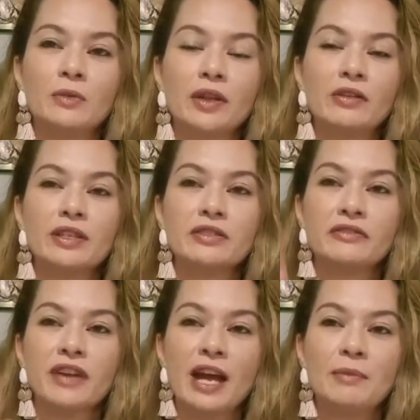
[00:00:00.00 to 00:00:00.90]
whether it's a
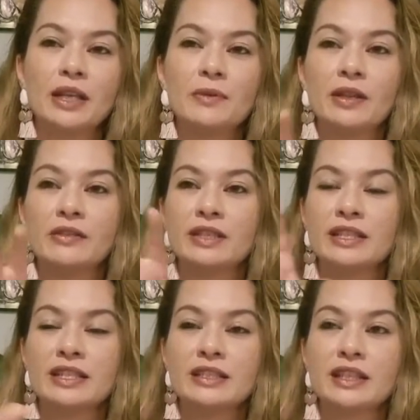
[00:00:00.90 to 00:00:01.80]
family, whether it's
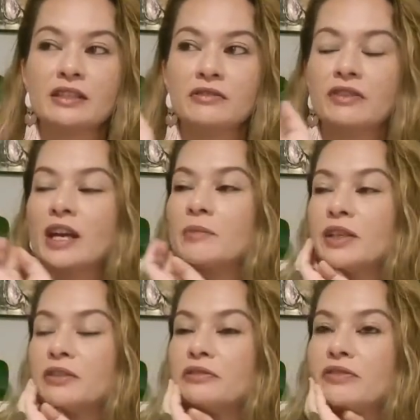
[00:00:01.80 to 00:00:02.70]
an extended
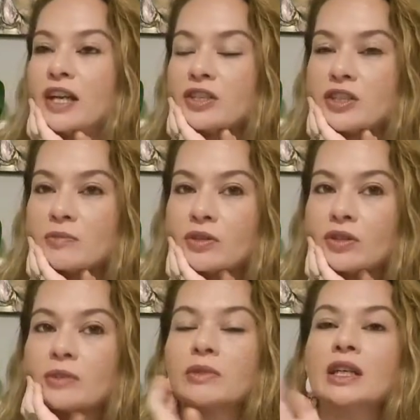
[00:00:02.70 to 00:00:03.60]
family or friendship
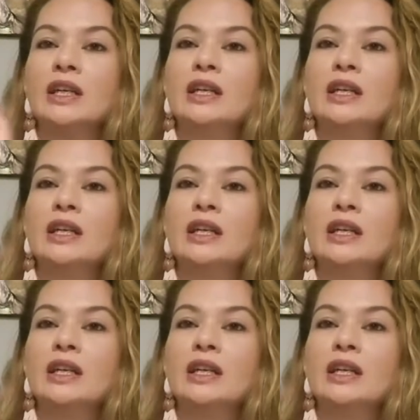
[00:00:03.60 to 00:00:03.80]
group.